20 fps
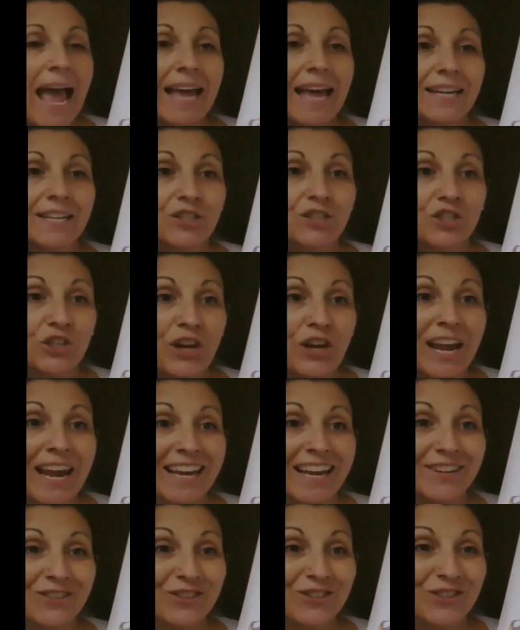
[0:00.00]
and a
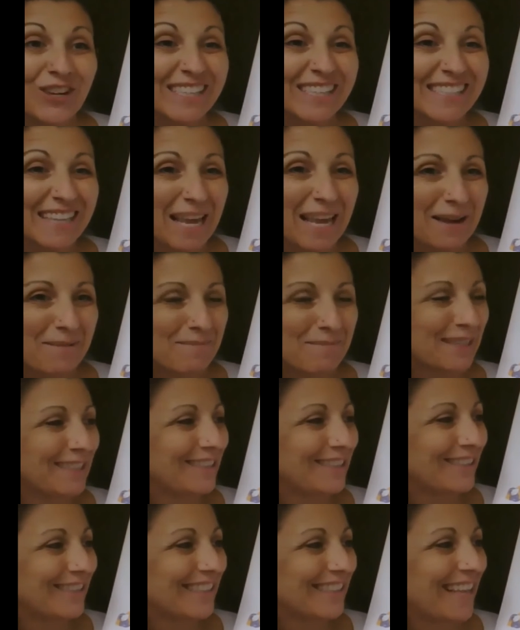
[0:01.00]
chain just like
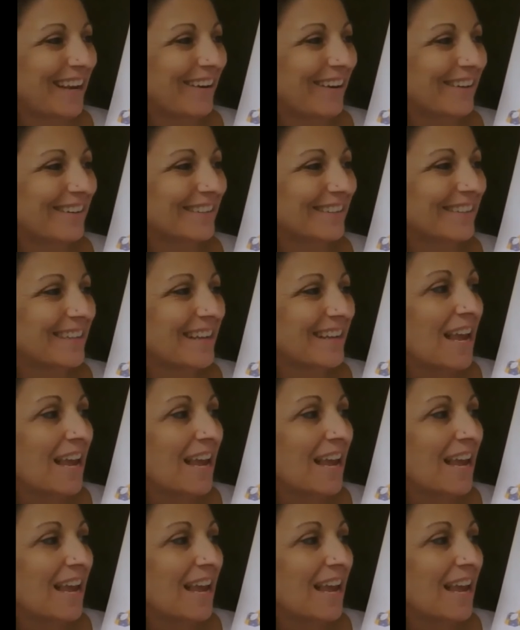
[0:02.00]
Mr. Slinger's.